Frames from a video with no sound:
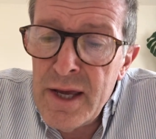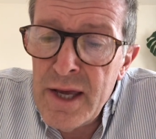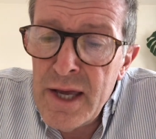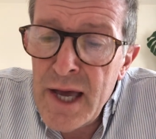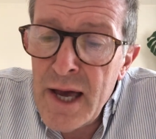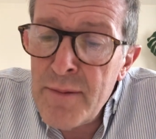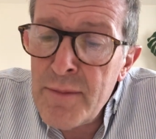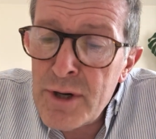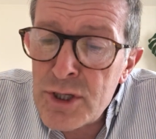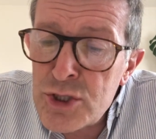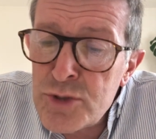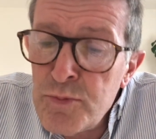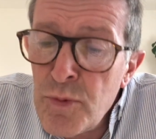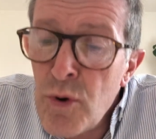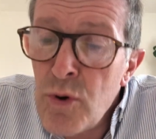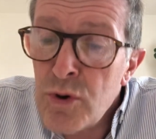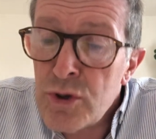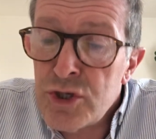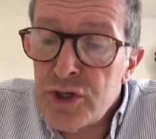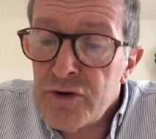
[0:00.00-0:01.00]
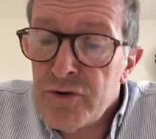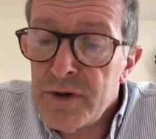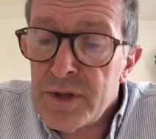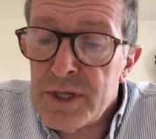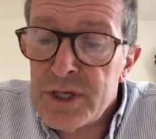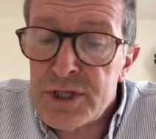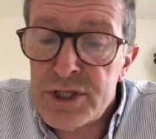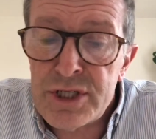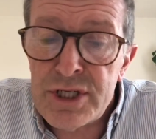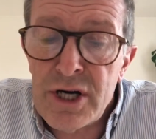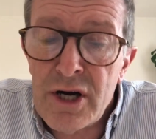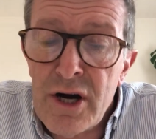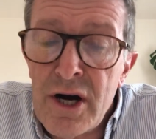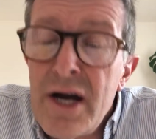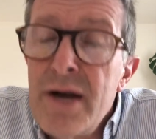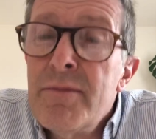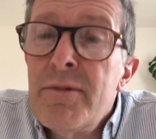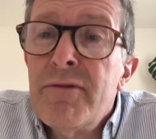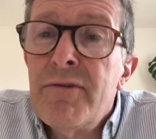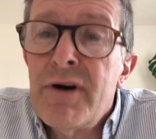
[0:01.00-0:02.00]
How much more during this
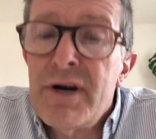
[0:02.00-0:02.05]
time of